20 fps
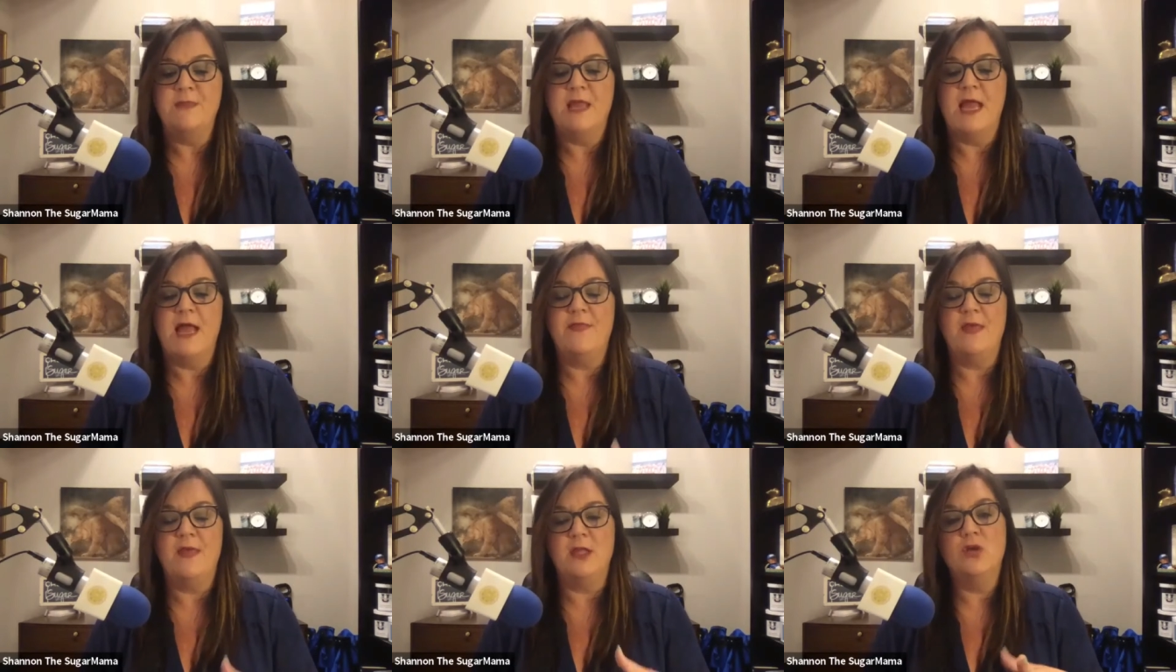
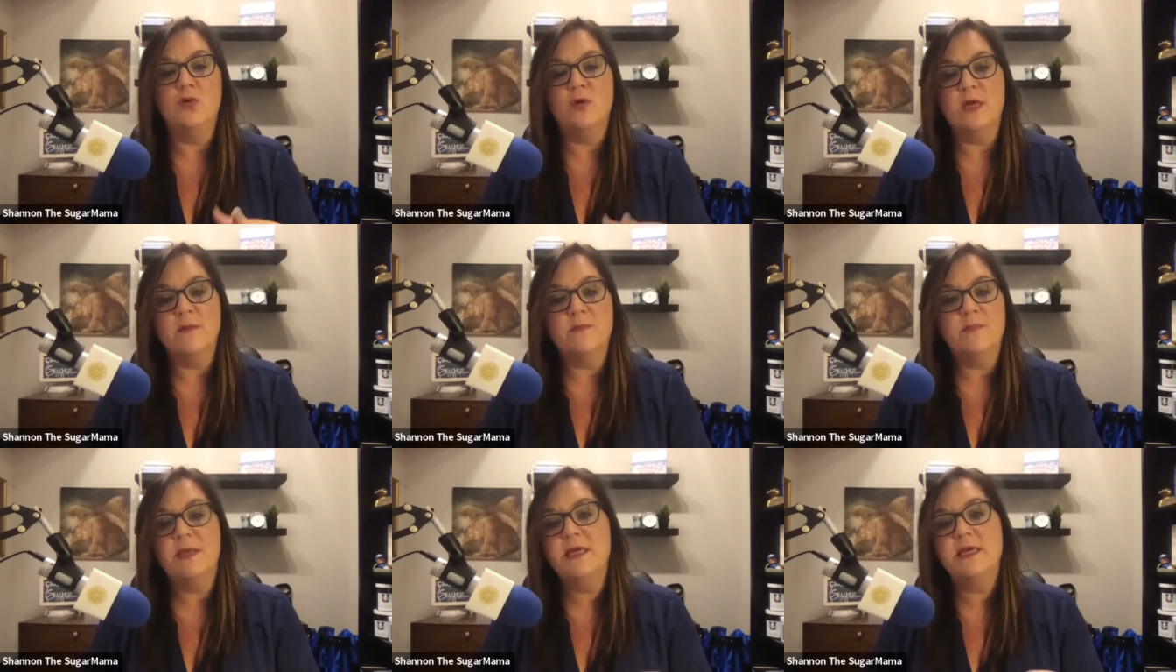And then you
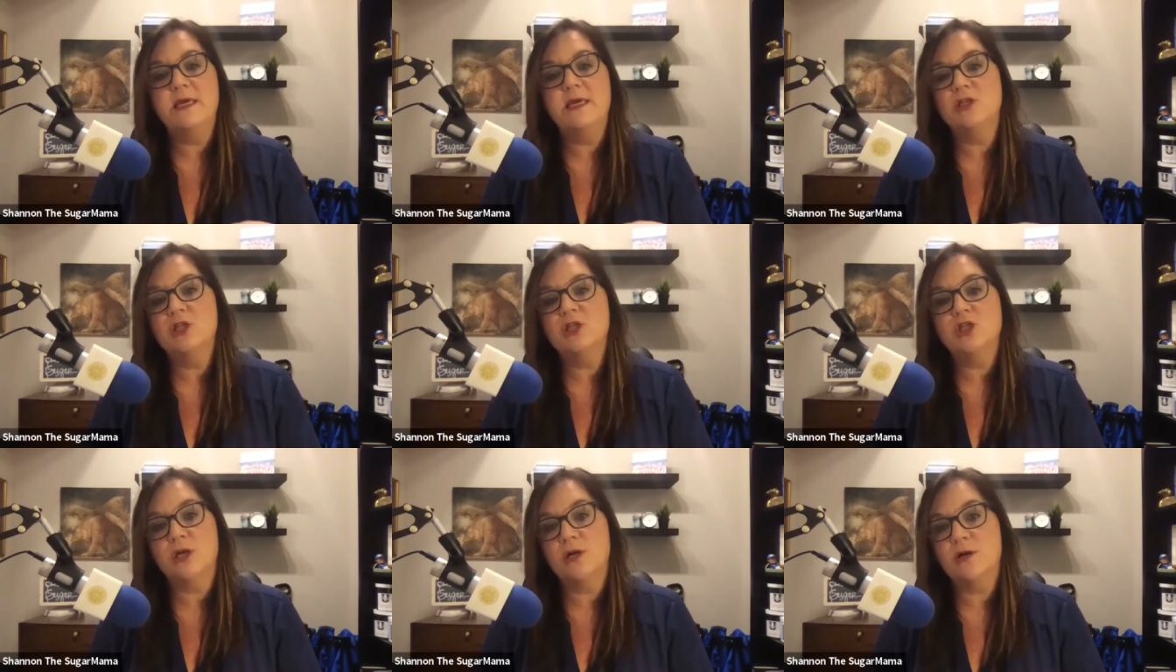can begin
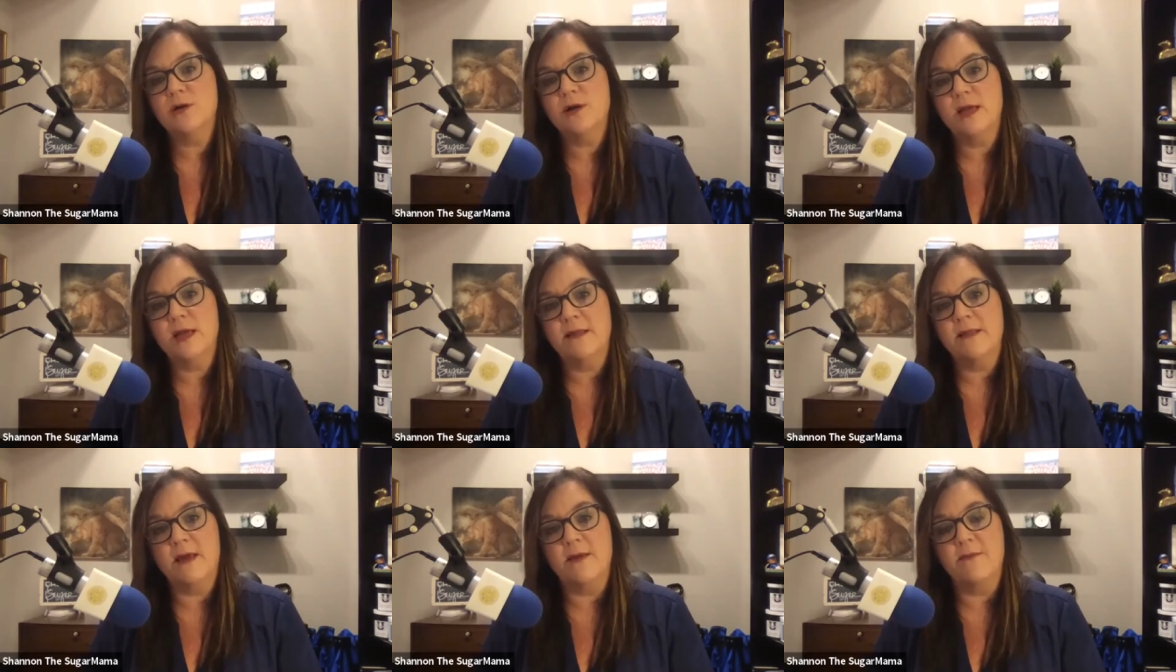
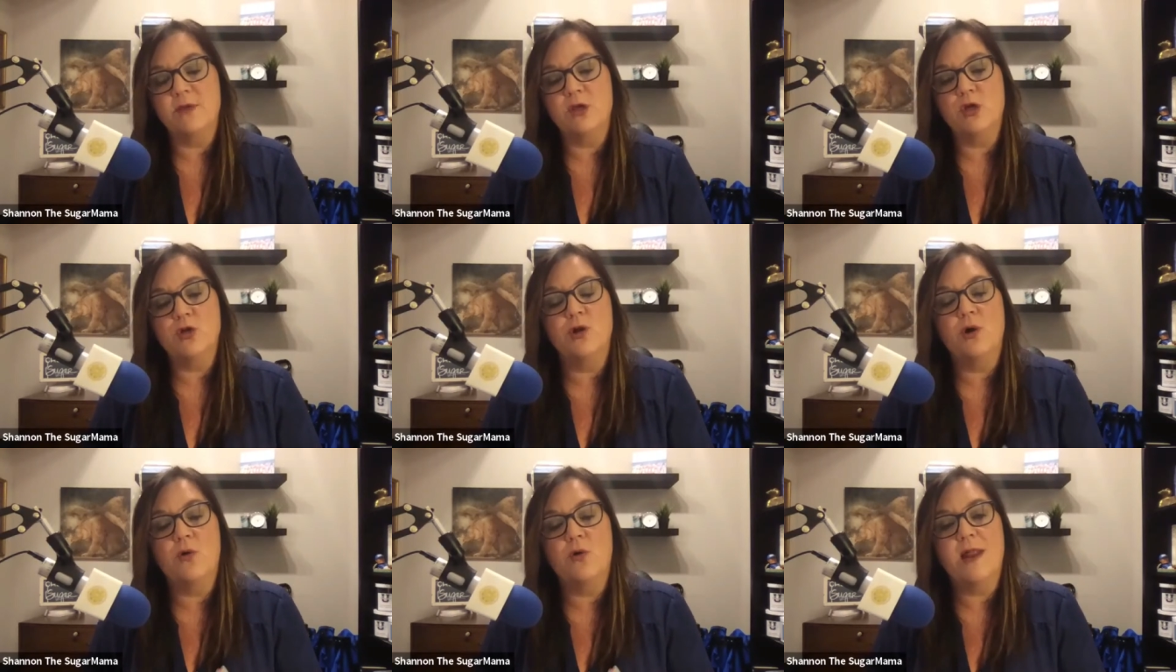sugaring them.
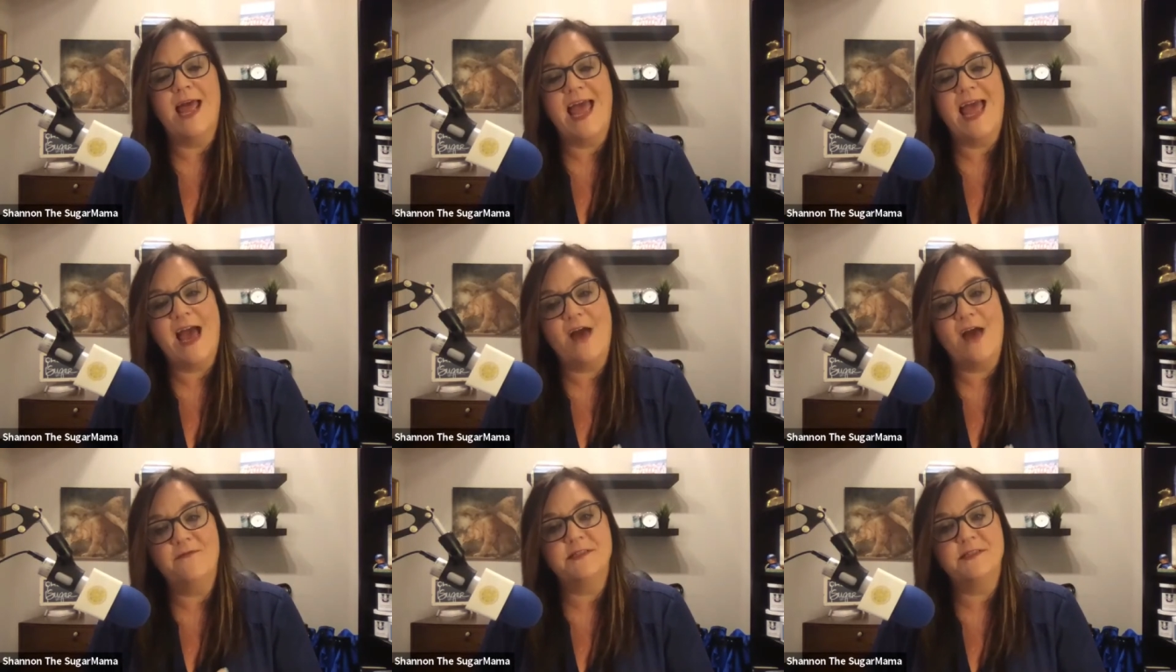You don't
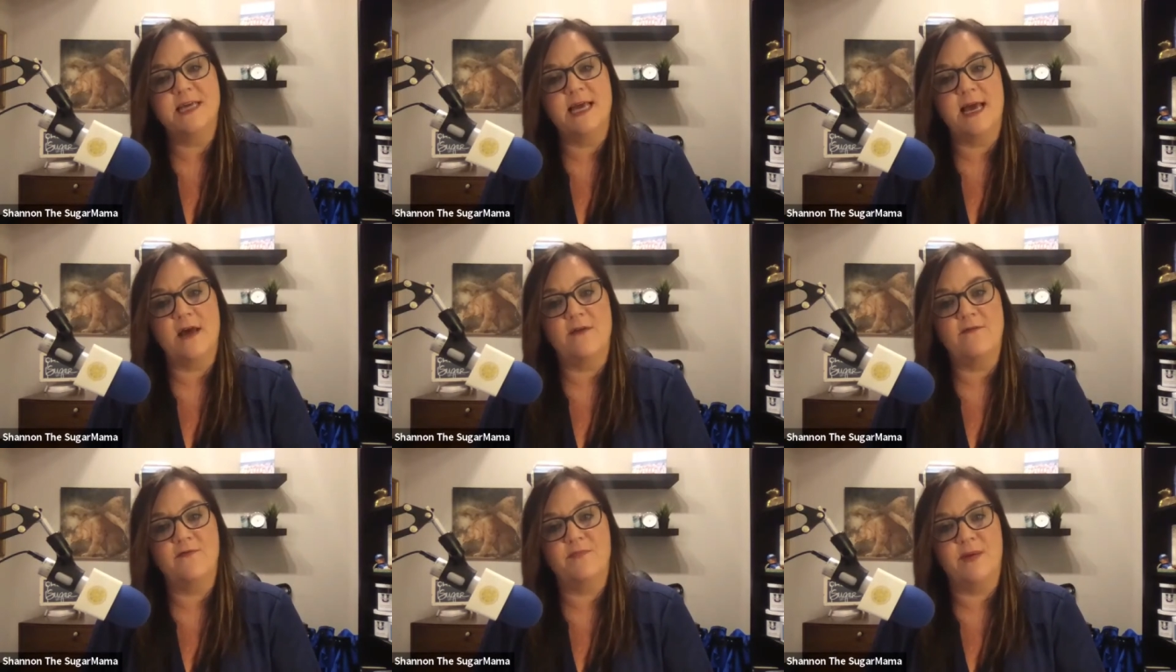have to
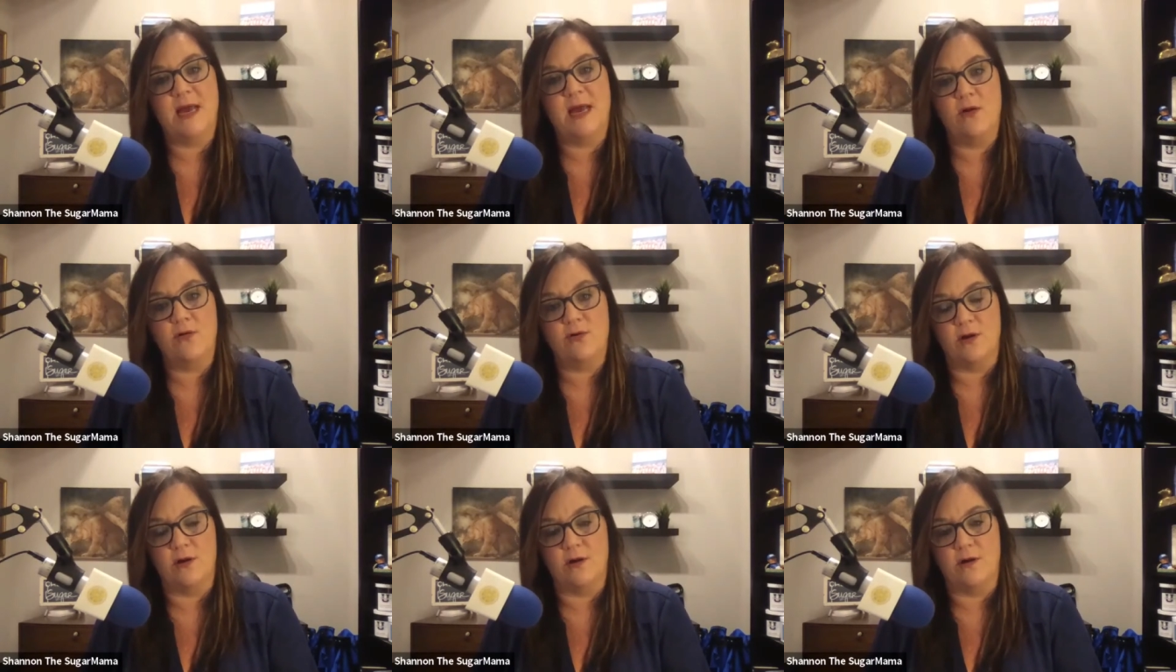have
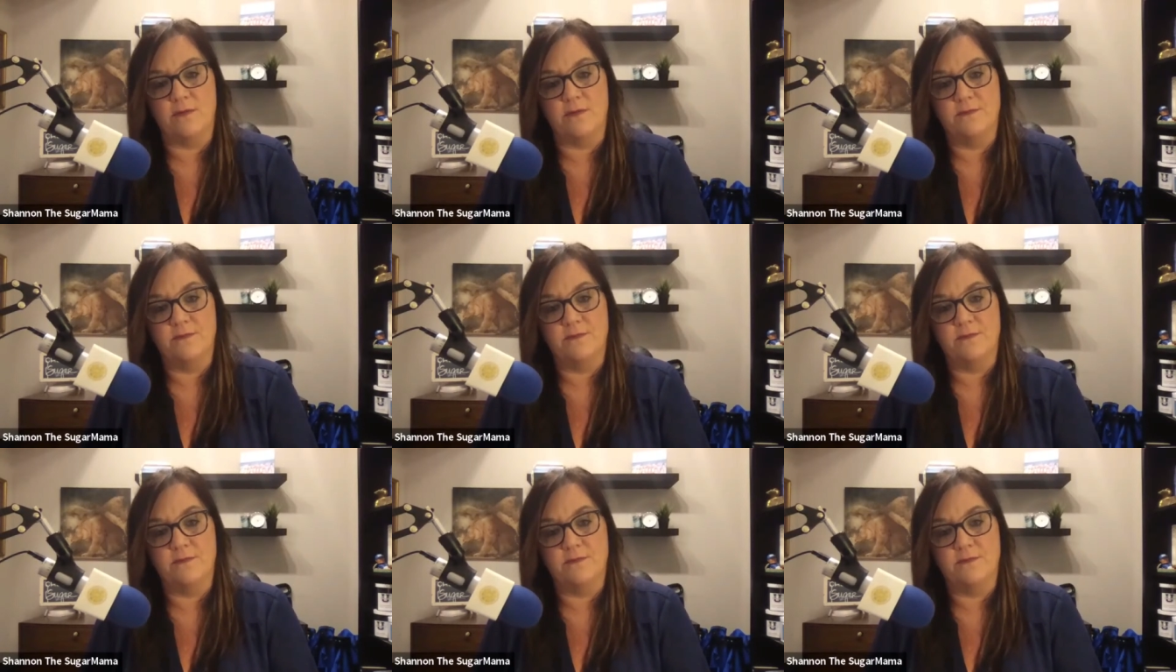powder,